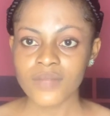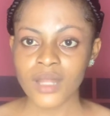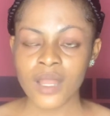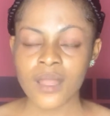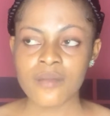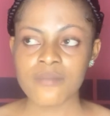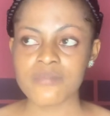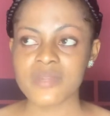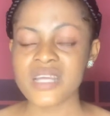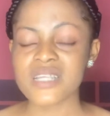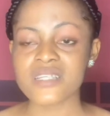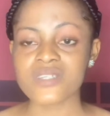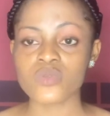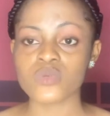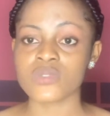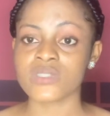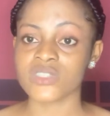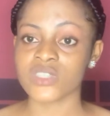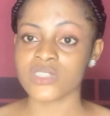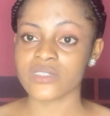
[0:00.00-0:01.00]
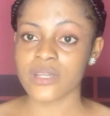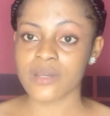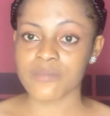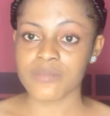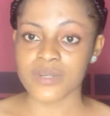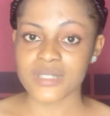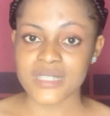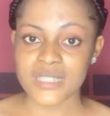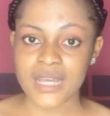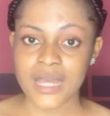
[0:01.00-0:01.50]
blend it with the shea
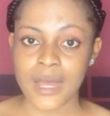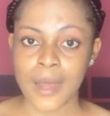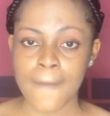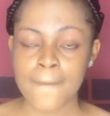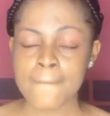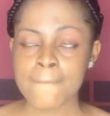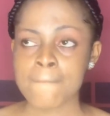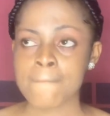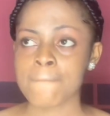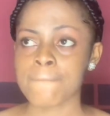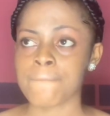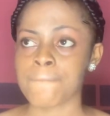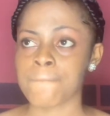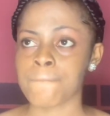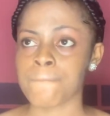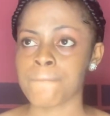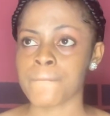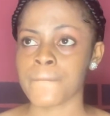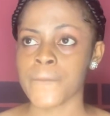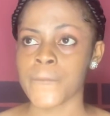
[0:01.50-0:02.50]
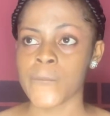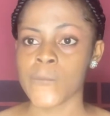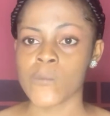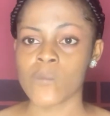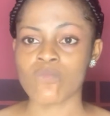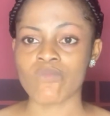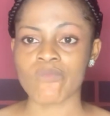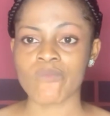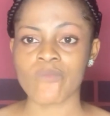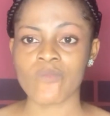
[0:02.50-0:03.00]
butter mm,
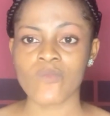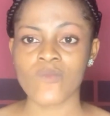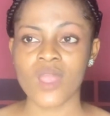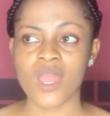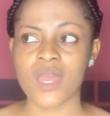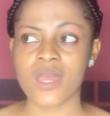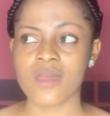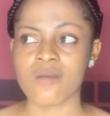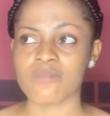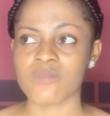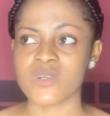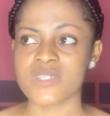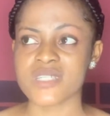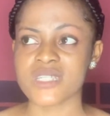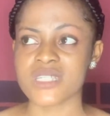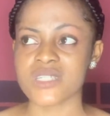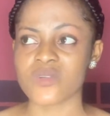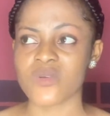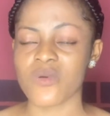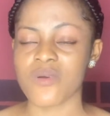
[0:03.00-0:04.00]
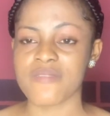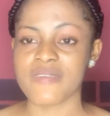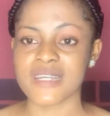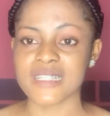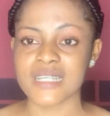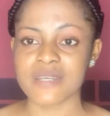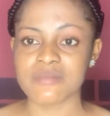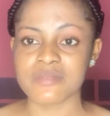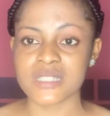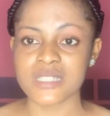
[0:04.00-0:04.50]
um, what is it called
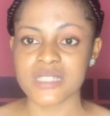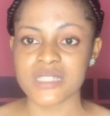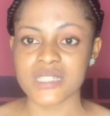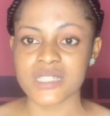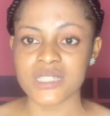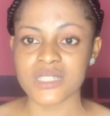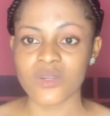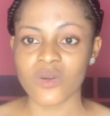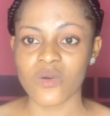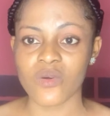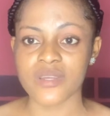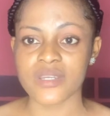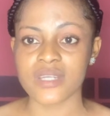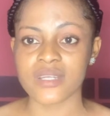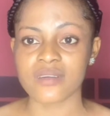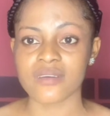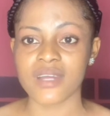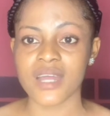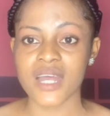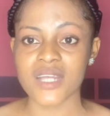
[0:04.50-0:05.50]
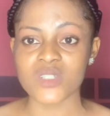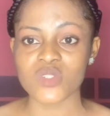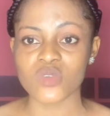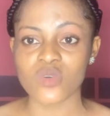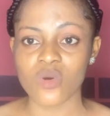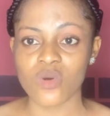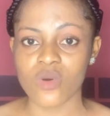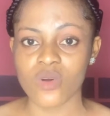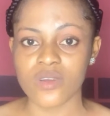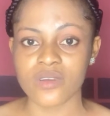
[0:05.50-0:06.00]
vitamin e oil castor
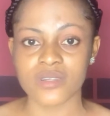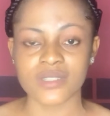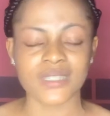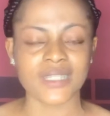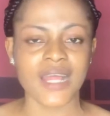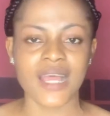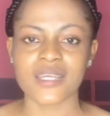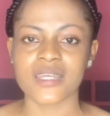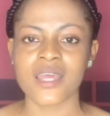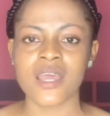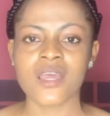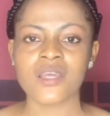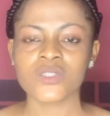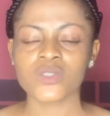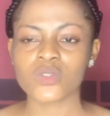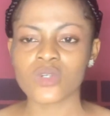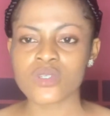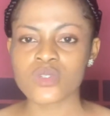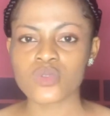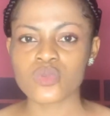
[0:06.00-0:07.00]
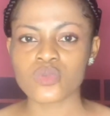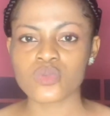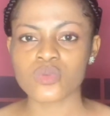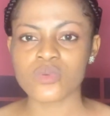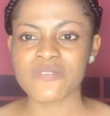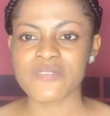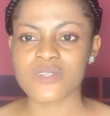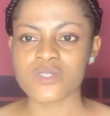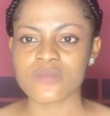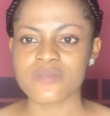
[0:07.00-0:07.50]
oil like just look for
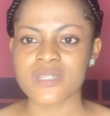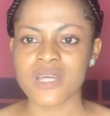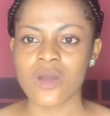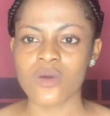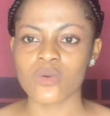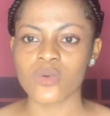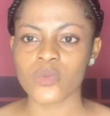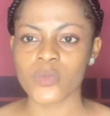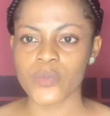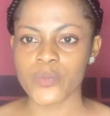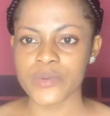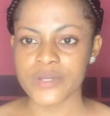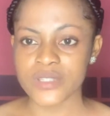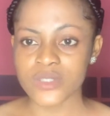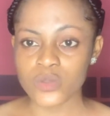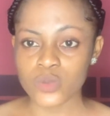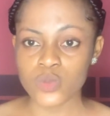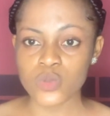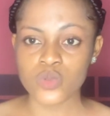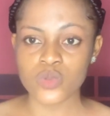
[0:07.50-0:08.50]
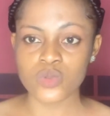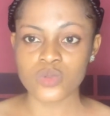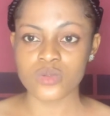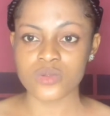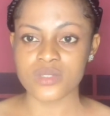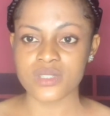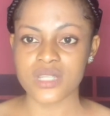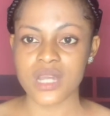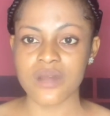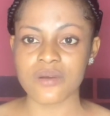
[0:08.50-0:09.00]
something that will reduce
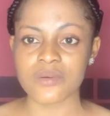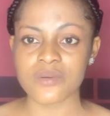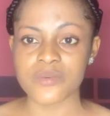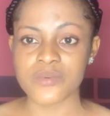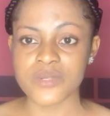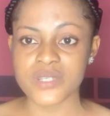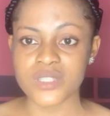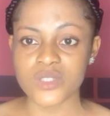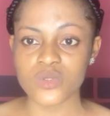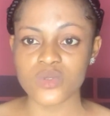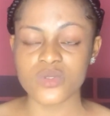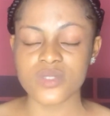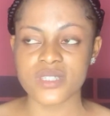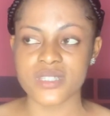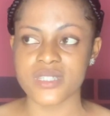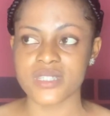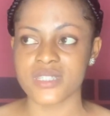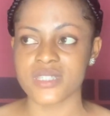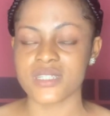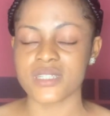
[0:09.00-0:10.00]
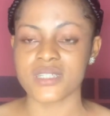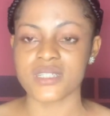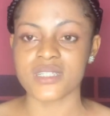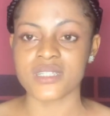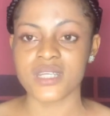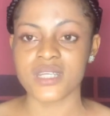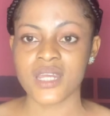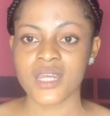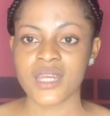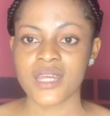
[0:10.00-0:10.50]
that will reduce the
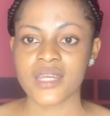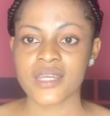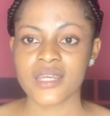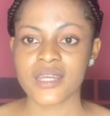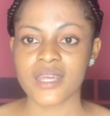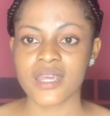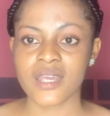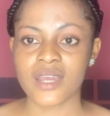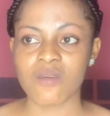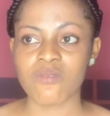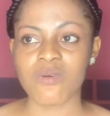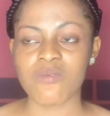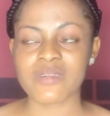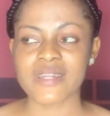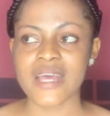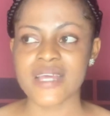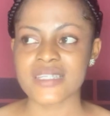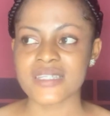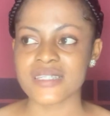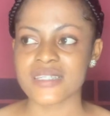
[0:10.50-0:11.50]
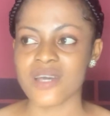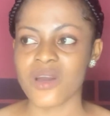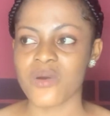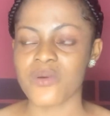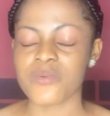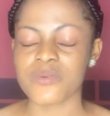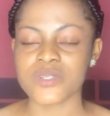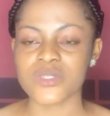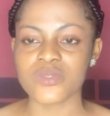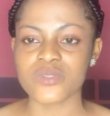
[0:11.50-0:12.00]
uh, what will i say that will
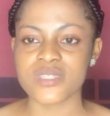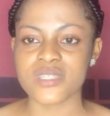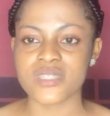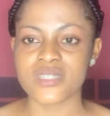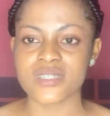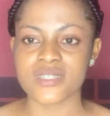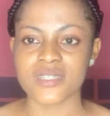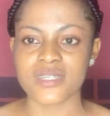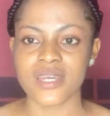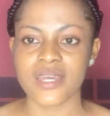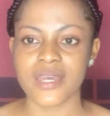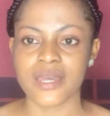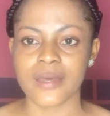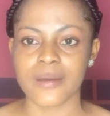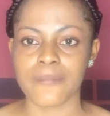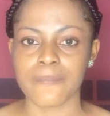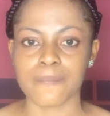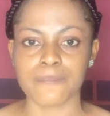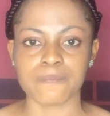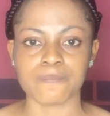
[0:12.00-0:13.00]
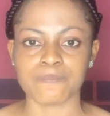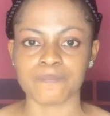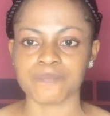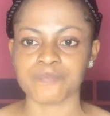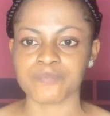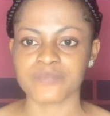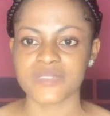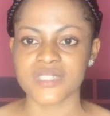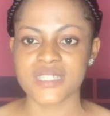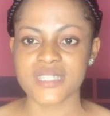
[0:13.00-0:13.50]
reduce the um
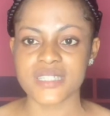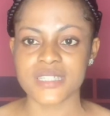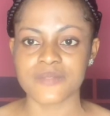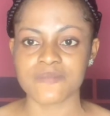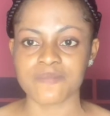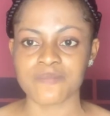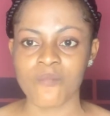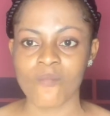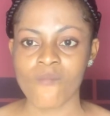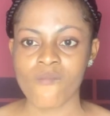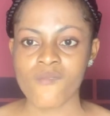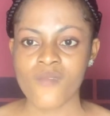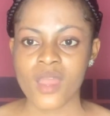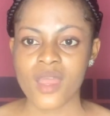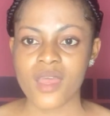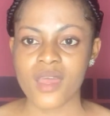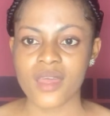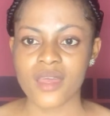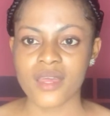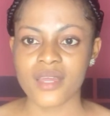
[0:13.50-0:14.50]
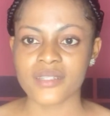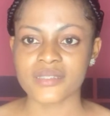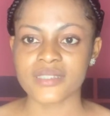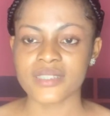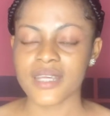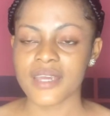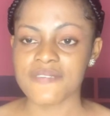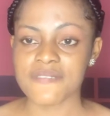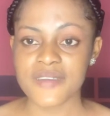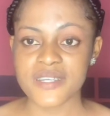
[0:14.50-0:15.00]
this thing uh, the
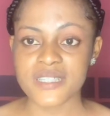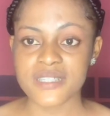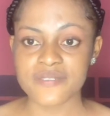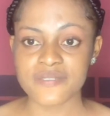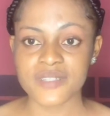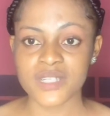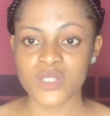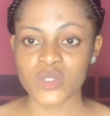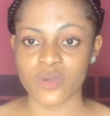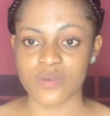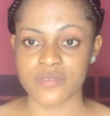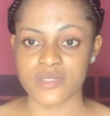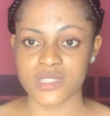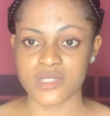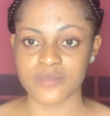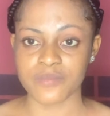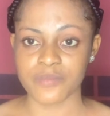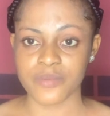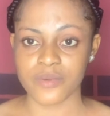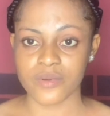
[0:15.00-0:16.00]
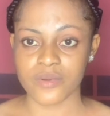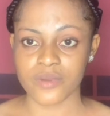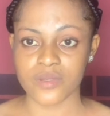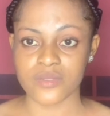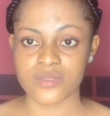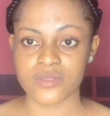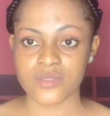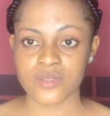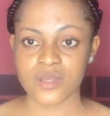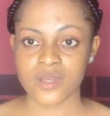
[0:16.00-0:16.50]
effectiveness of the product
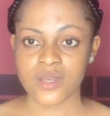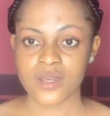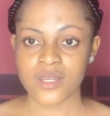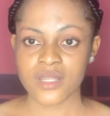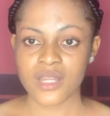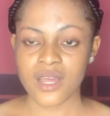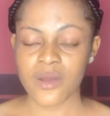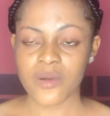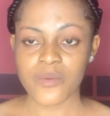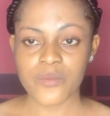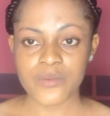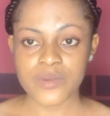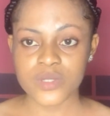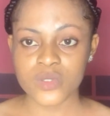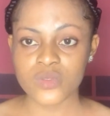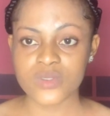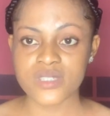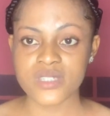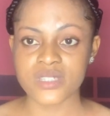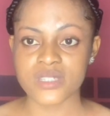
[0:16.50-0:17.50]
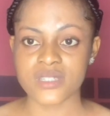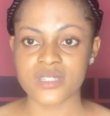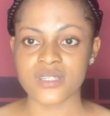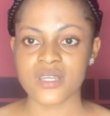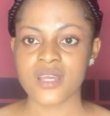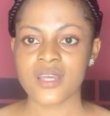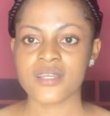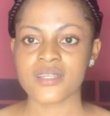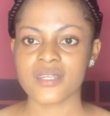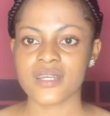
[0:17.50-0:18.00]
that will reduce it
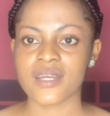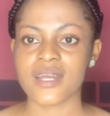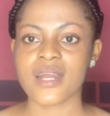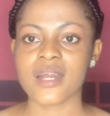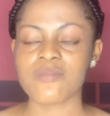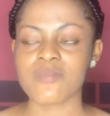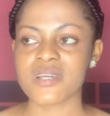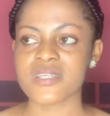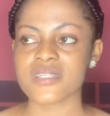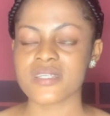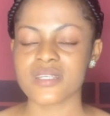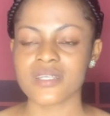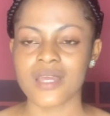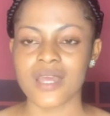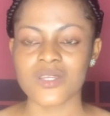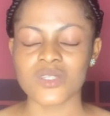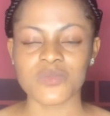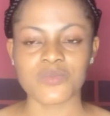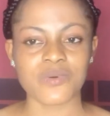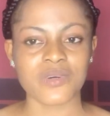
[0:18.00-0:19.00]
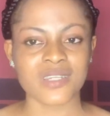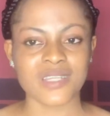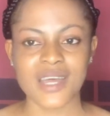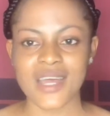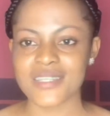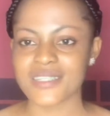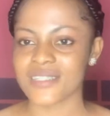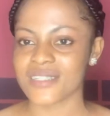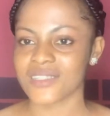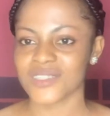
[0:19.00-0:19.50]
the caramel skin can use it but
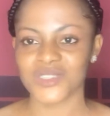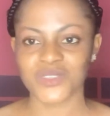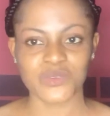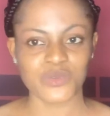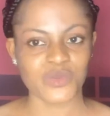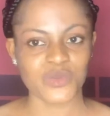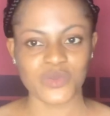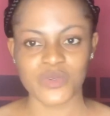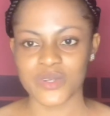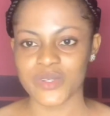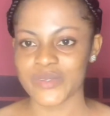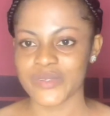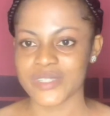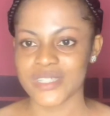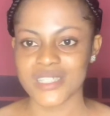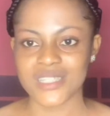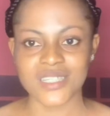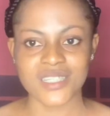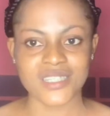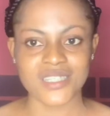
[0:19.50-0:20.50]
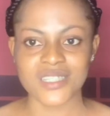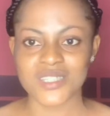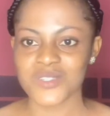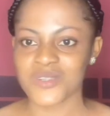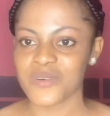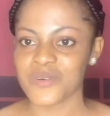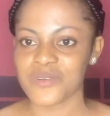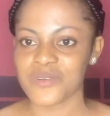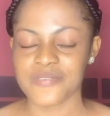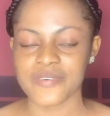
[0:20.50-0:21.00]
skin should not use it it is not
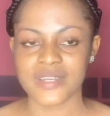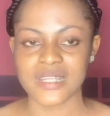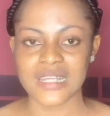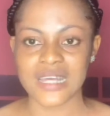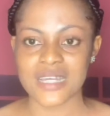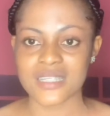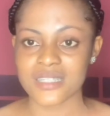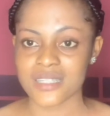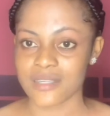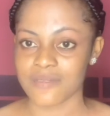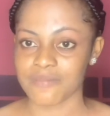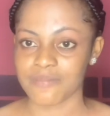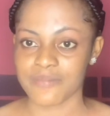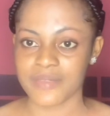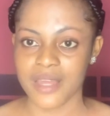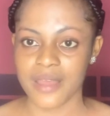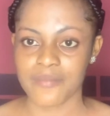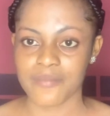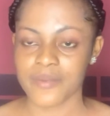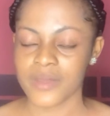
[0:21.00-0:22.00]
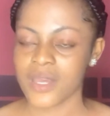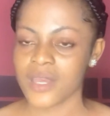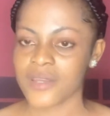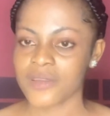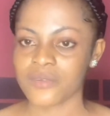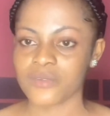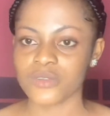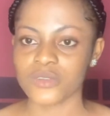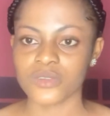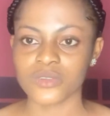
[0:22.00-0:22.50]
good dark skin type
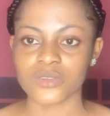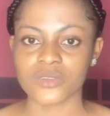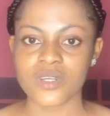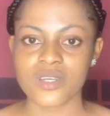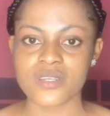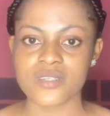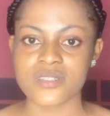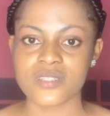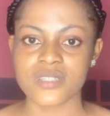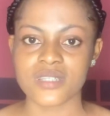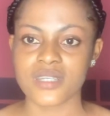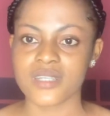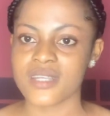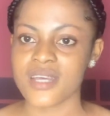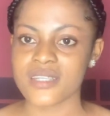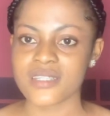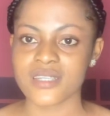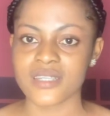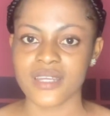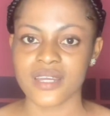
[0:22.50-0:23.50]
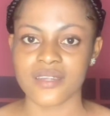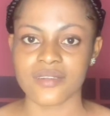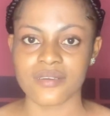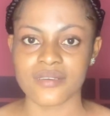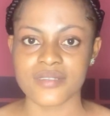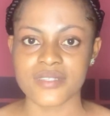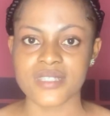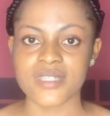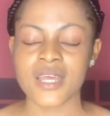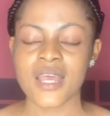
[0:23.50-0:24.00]
you should not use it a dark skin can use
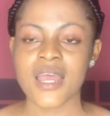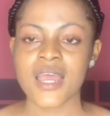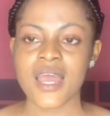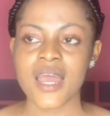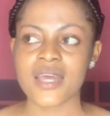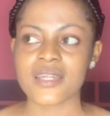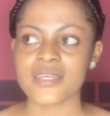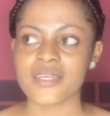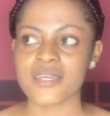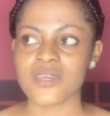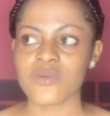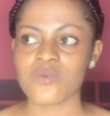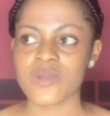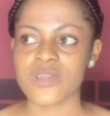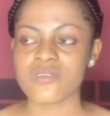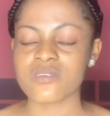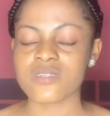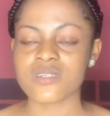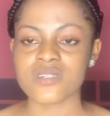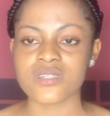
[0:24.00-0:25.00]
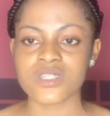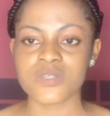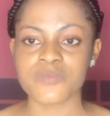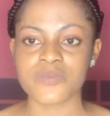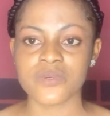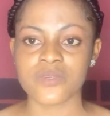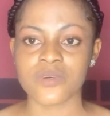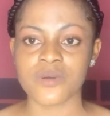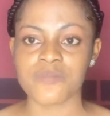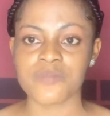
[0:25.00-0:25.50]
it and again when using this
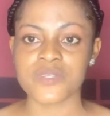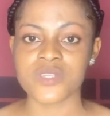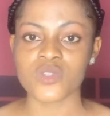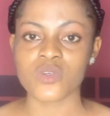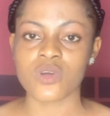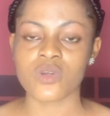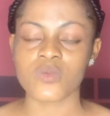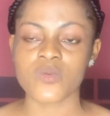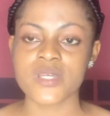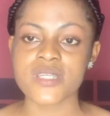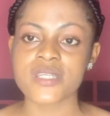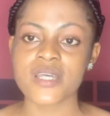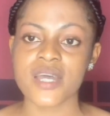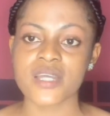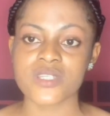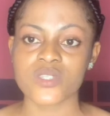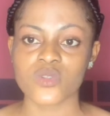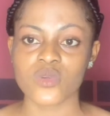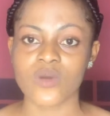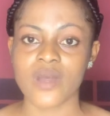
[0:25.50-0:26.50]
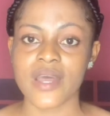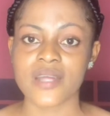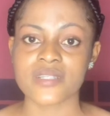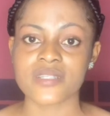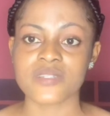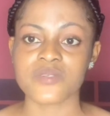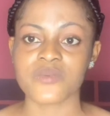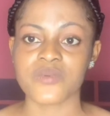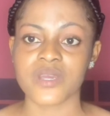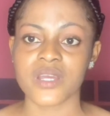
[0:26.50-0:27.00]
product please always add your anti
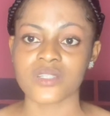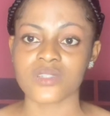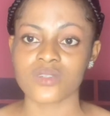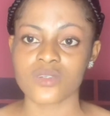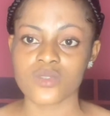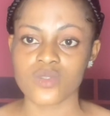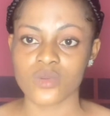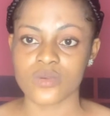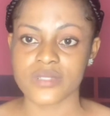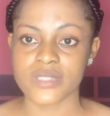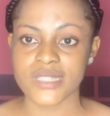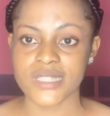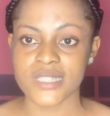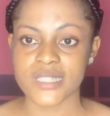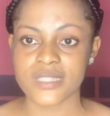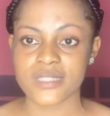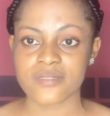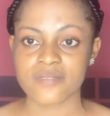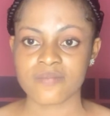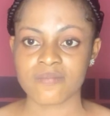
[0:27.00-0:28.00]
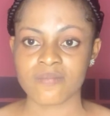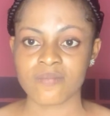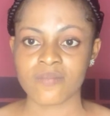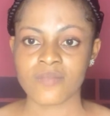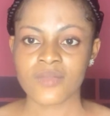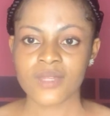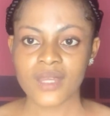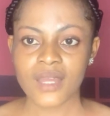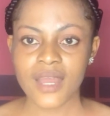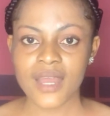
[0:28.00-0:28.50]
reactions on it
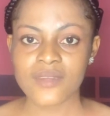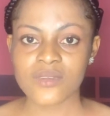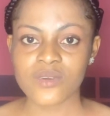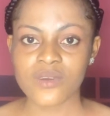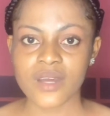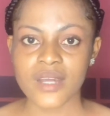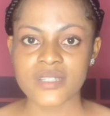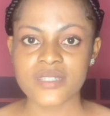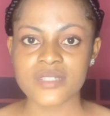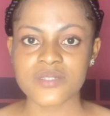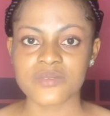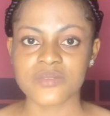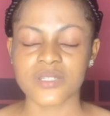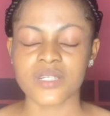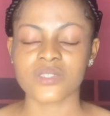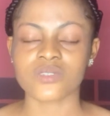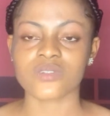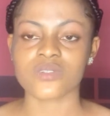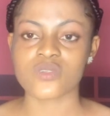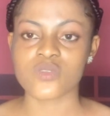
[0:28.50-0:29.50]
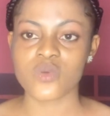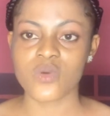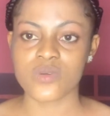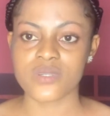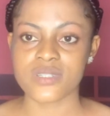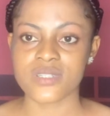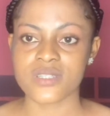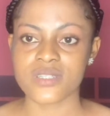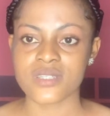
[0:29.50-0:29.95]
add your anti reactions on it